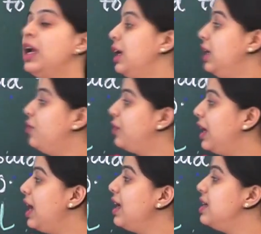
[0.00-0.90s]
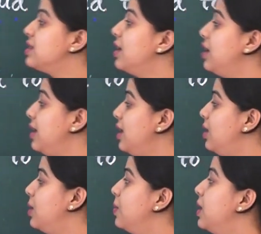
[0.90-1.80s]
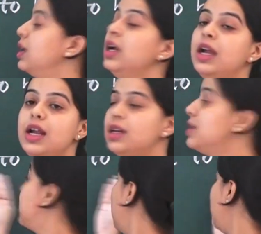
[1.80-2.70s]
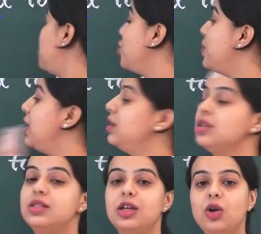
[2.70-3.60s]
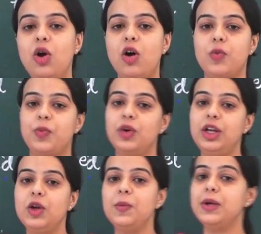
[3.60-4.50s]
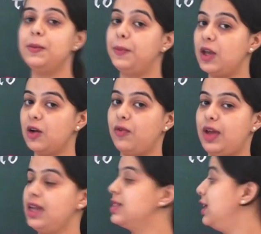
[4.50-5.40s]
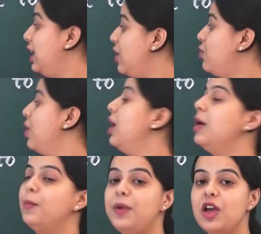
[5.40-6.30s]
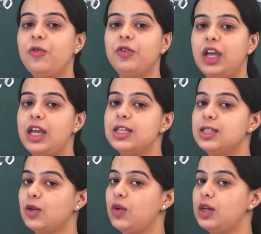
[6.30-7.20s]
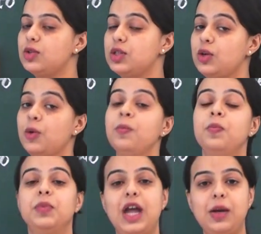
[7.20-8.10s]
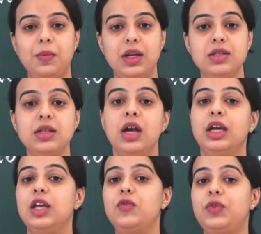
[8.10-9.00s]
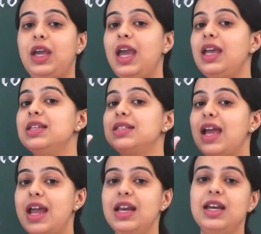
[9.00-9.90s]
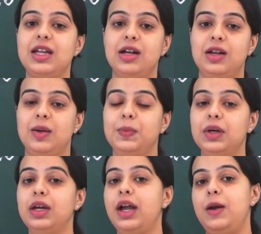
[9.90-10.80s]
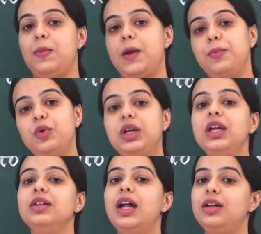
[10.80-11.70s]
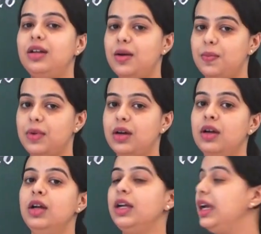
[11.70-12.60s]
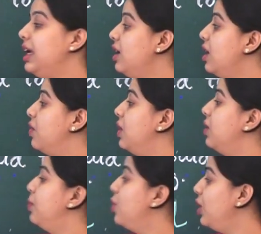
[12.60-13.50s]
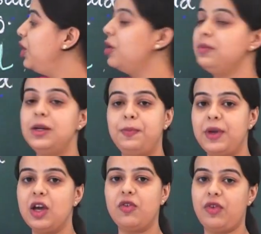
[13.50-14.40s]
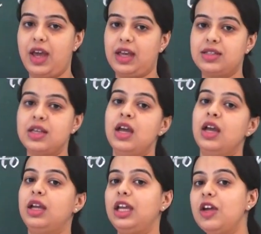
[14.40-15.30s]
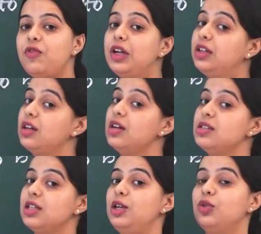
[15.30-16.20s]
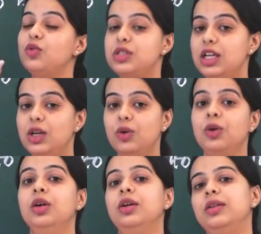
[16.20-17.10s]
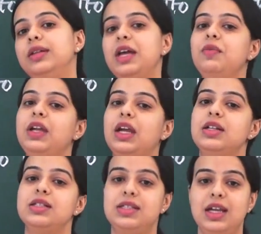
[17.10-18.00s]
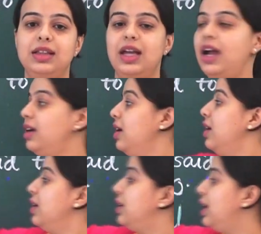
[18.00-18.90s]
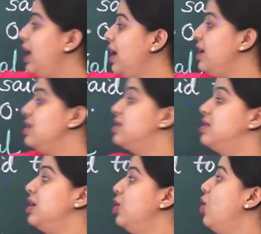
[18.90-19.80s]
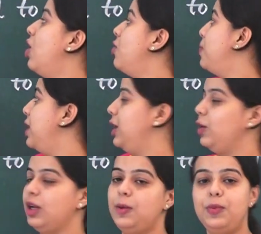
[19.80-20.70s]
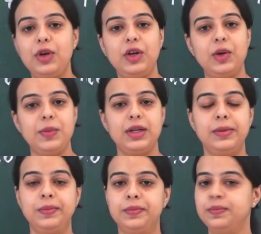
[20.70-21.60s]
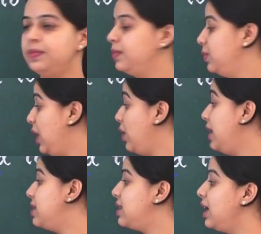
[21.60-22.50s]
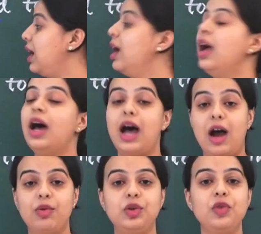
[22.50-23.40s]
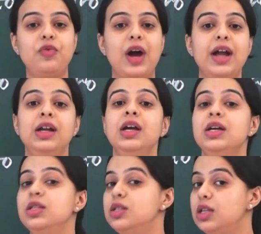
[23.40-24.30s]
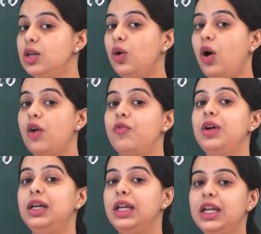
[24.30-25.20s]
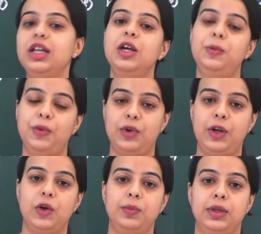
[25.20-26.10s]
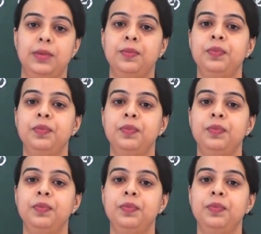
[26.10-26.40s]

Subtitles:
If k is a real number, it is said to be the zero of polynomial p of x if p of k is equal to 0. That means if k is any real number, and by putting that number in our polynomial p of x, if it turns into 0, then we can say that k is 0 of particular polynomial. Now let's see how to find 0 of a linear polynomial.